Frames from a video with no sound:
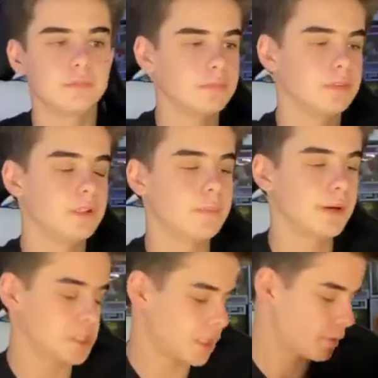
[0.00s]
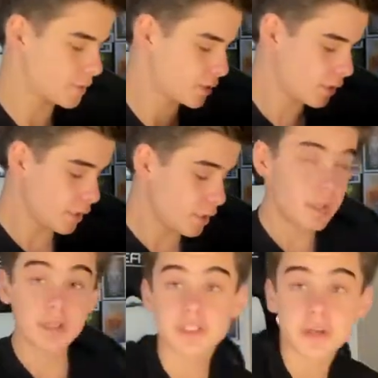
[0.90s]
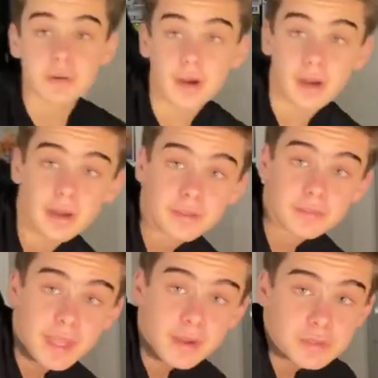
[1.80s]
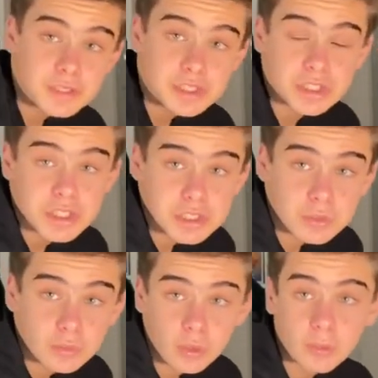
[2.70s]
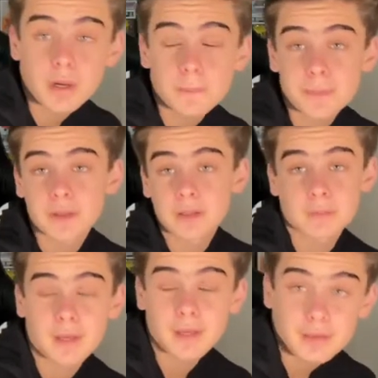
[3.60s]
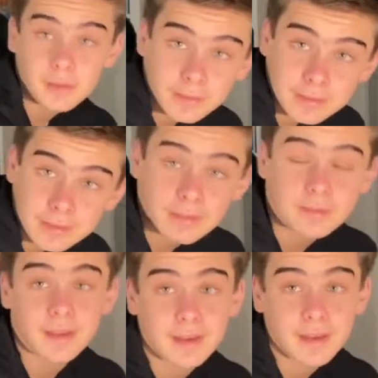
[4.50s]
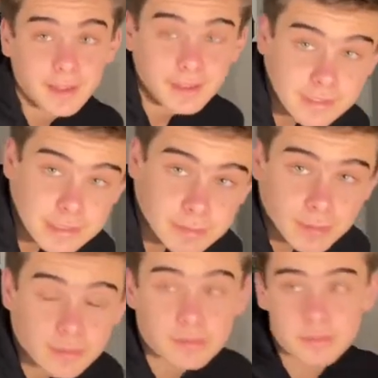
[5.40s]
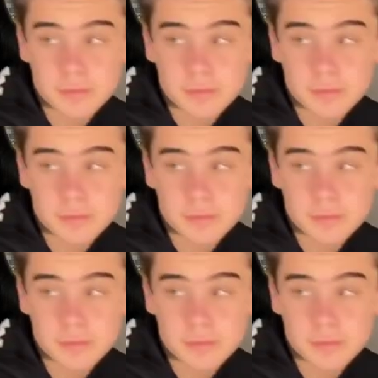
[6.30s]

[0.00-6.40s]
LeBron James. So that was just the warm-up. I had no idea that I had these ordered